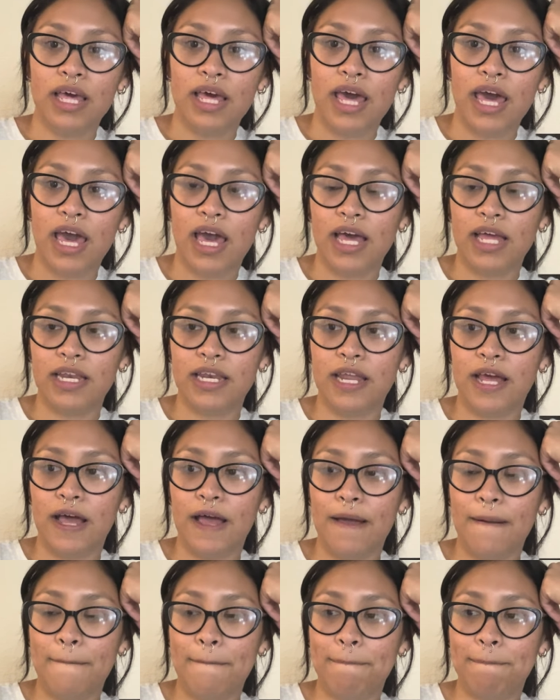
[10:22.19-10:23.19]
And
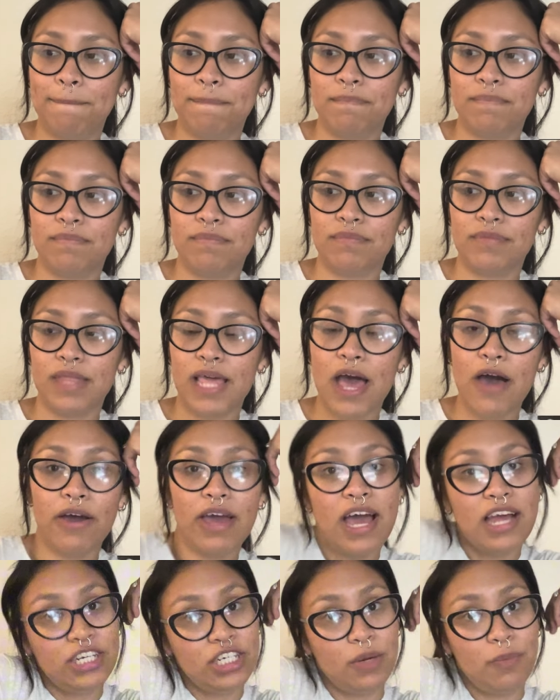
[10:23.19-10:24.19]
I'll
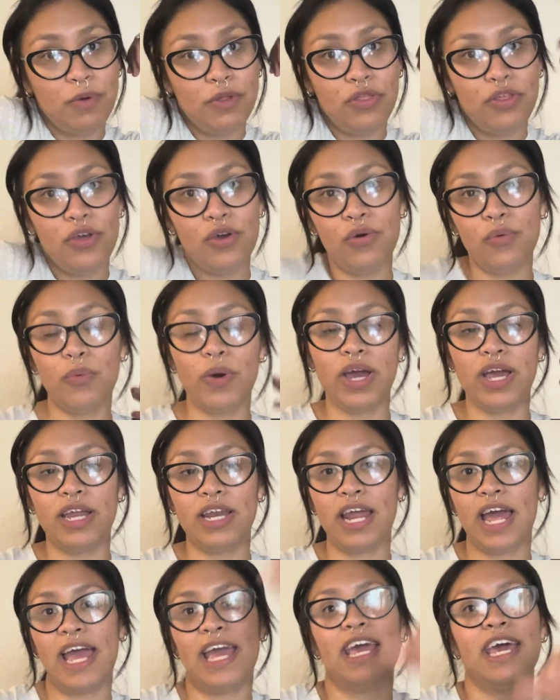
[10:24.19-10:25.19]
catch up with you when
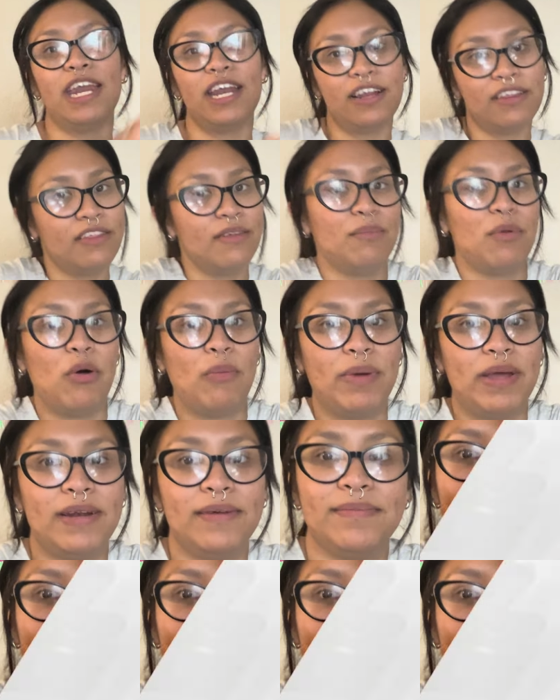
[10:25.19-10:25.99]
I get another moment.